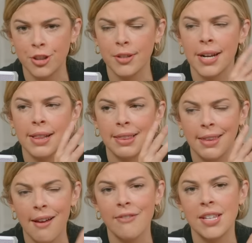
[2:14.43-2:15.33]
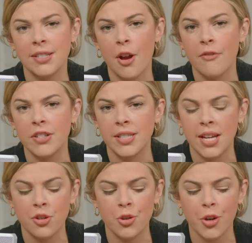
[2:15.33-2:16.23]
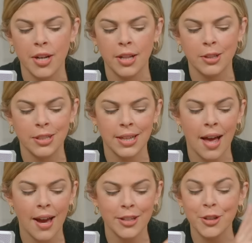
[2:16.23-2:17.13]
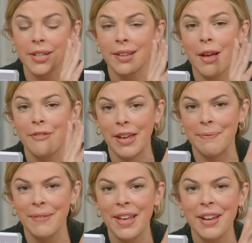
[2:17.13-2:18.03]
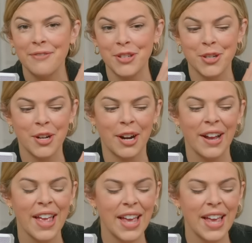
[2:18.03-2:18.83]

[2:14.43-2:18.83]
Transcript: You're going to love this conversation. You're going to learn a lot, and you're going to love him for sure.